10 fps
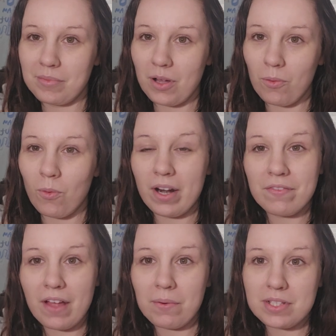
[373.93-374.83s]
What
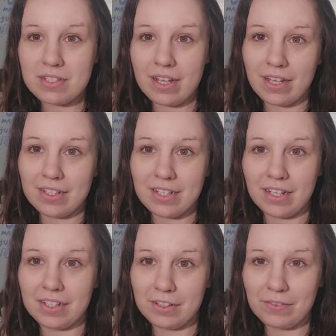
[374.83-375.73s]
if that was like
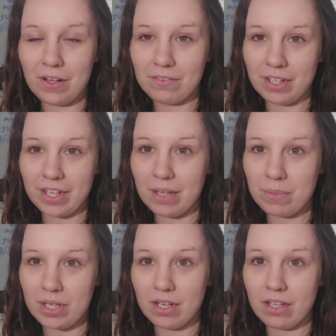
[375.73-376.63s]
indicative of like him
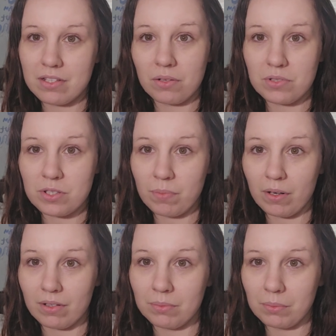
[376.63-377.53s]
eating his own
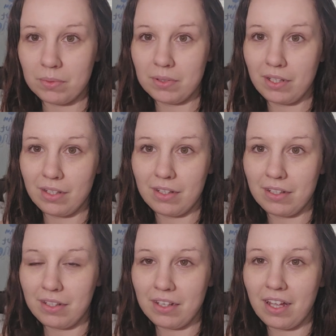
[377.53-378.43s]
sperm?
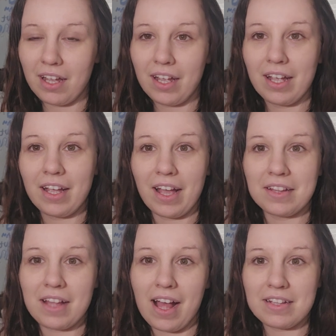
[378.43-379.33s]

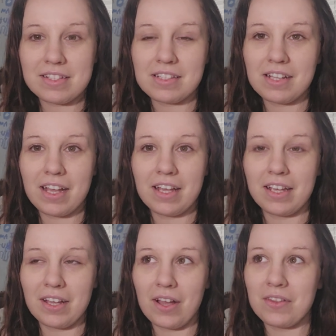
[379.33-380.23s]
And that's
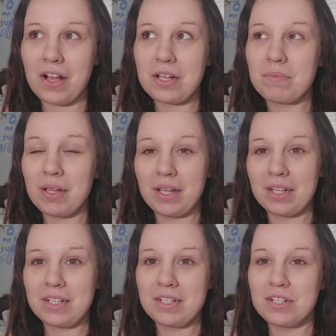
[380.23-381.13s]
like, that could be like
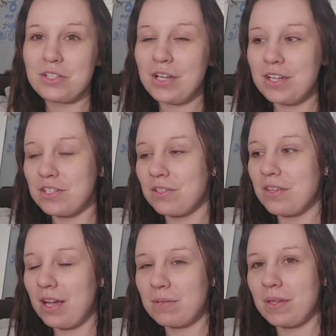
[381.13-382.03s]
an initiation, or
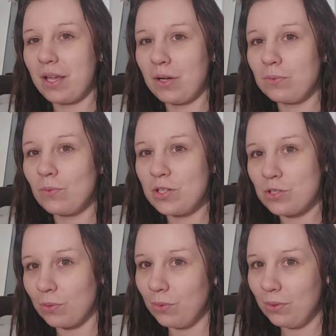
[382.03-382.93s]
that could be like a
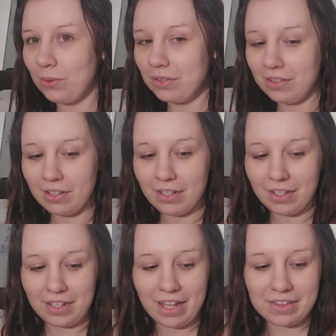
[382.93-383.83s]
ritual
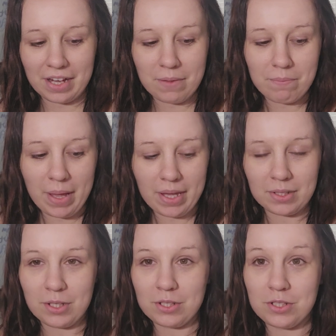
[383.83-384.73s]
that a man
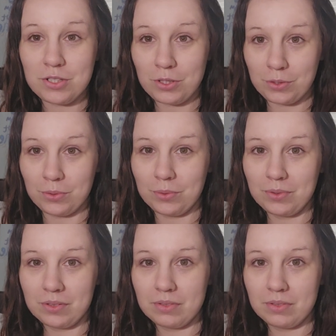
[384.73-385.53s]
could do